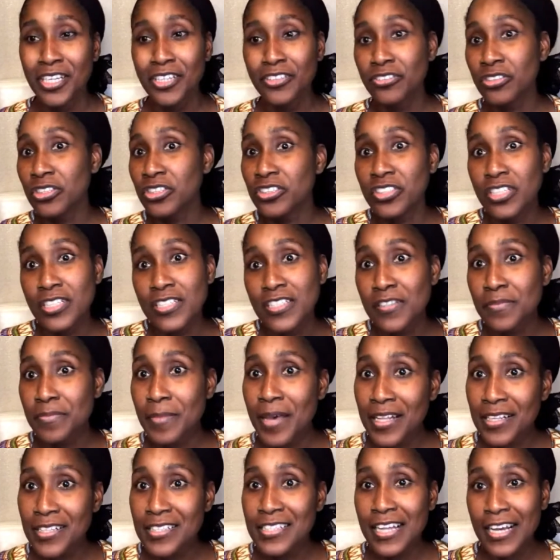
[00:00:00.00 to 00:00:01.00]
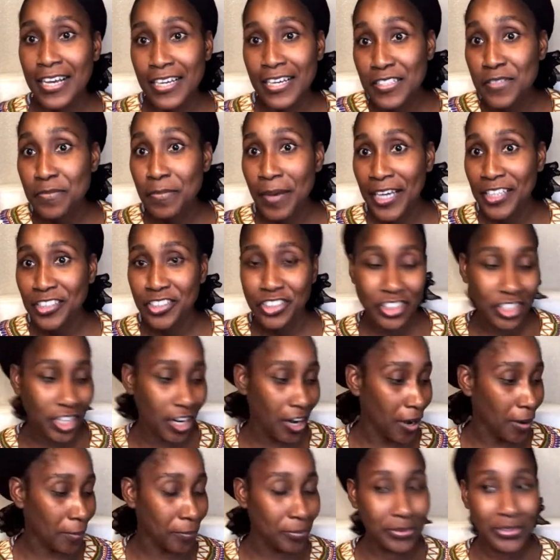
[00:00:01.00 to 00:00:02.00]
So it just smells like a spice
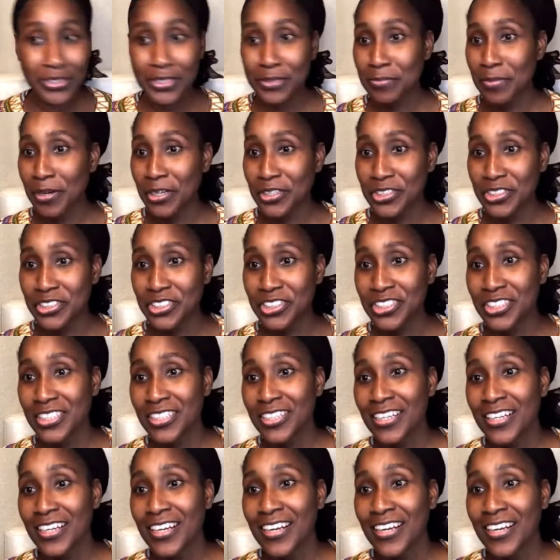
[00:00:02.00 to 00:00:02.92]
jar pretty much.